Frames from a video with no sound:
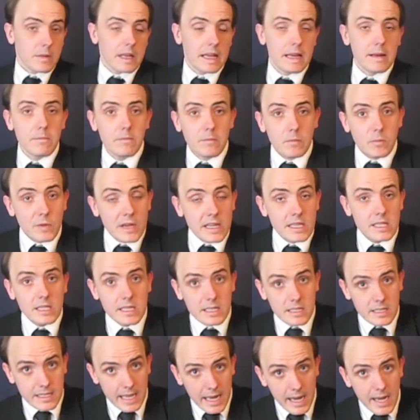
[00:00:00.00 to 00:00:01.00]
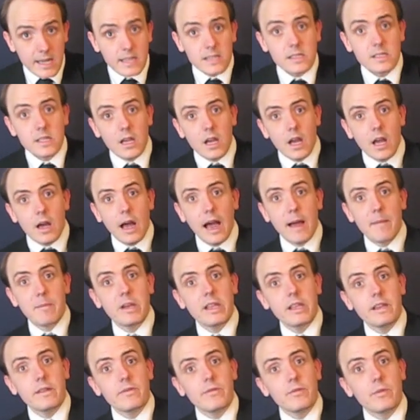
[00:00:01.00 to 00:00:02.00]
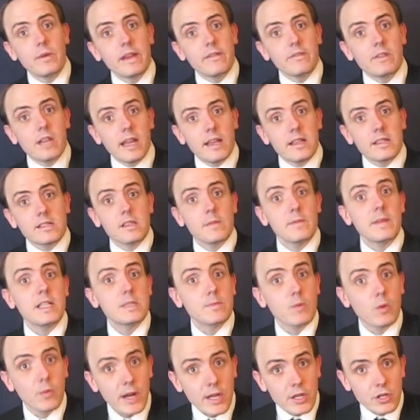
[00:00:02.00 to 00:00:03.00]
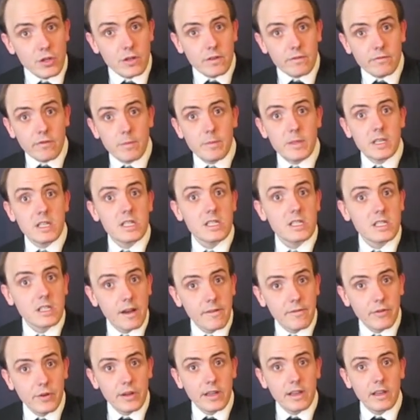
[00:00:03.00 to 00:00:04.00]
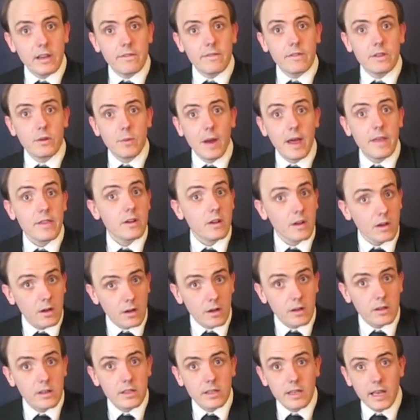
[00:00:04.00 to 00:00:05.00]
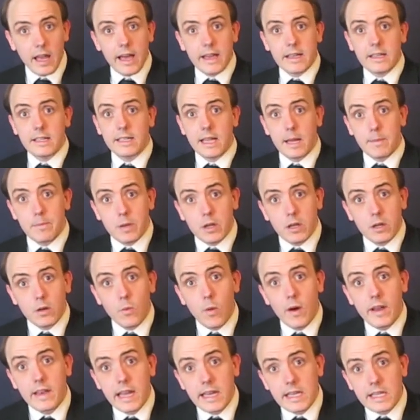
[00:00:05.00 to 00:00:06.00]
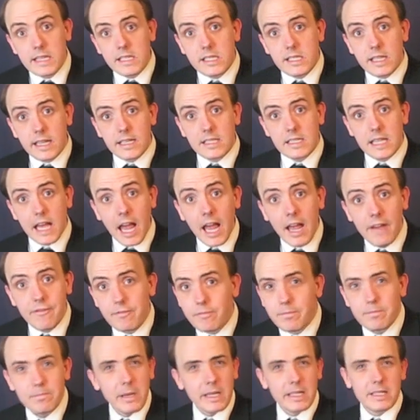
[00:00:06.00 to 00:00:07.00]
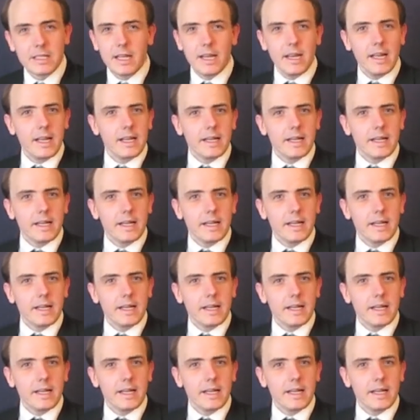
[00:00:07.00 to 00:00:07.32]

In recent days, I believe we have taken some inspiration from the discovery of the rather Earth-like Kepler-186f, but